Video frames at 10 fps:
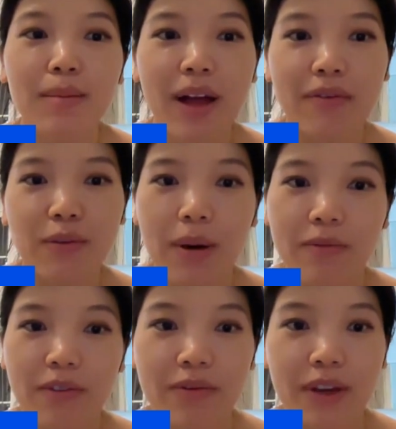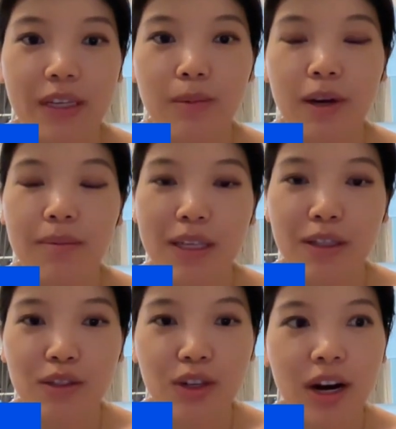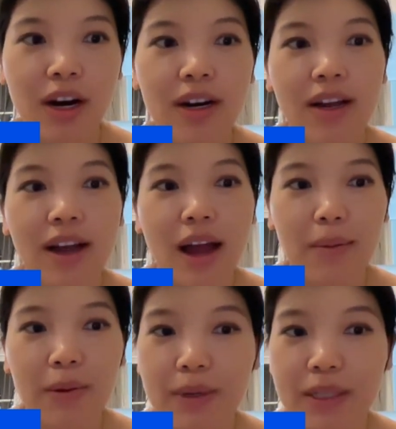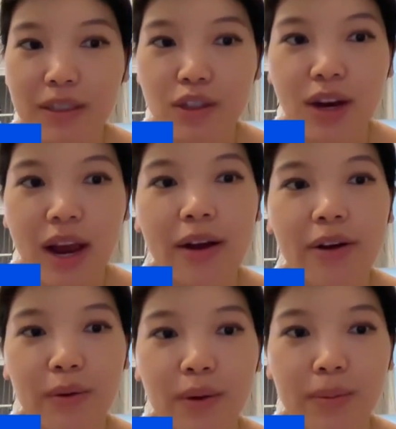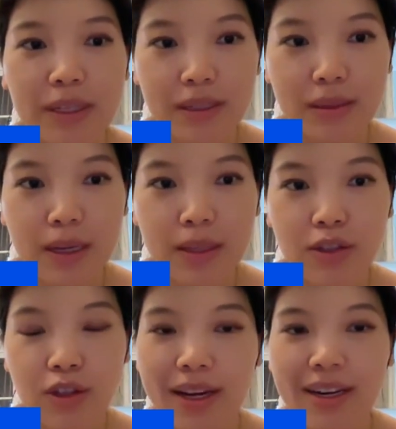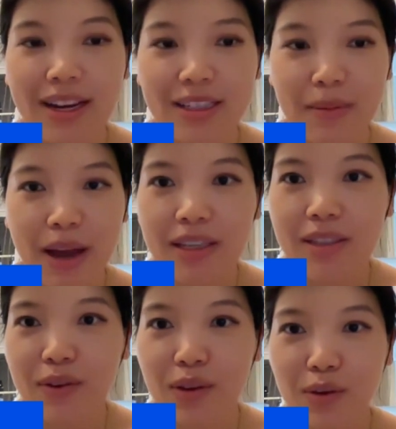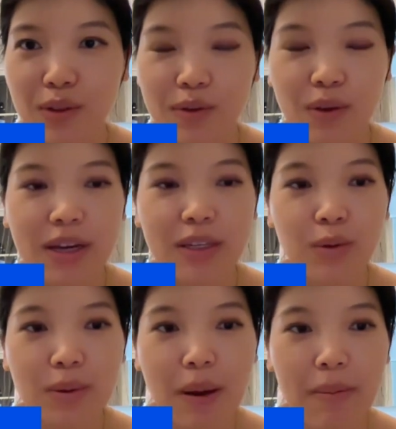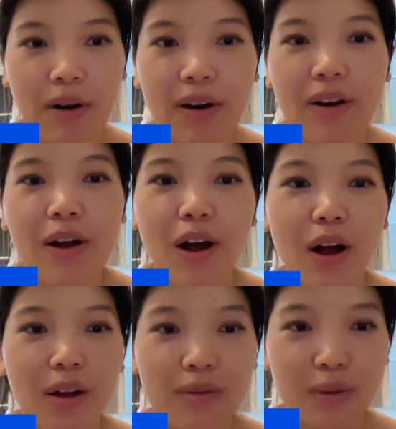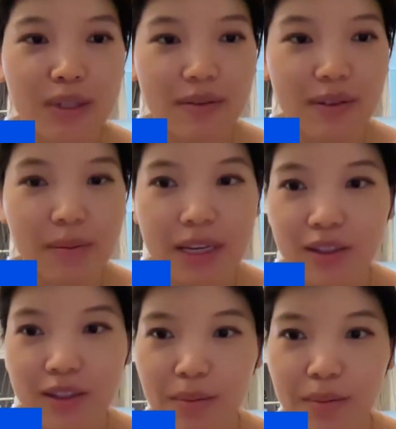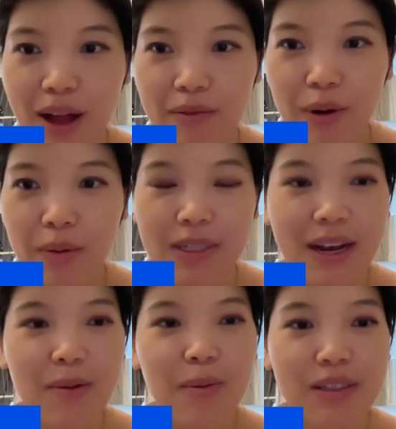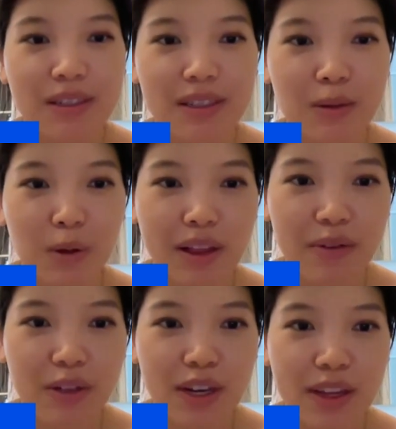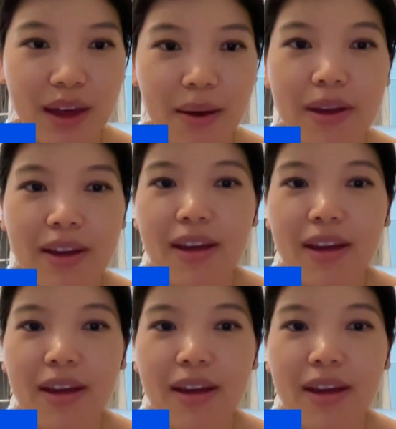platform for Facebook Messenger, Apple Business Chat, Google Business Messaging, and SMS, for those of you guys who remember all of those different messaging platforms and how businesses were leveraging them.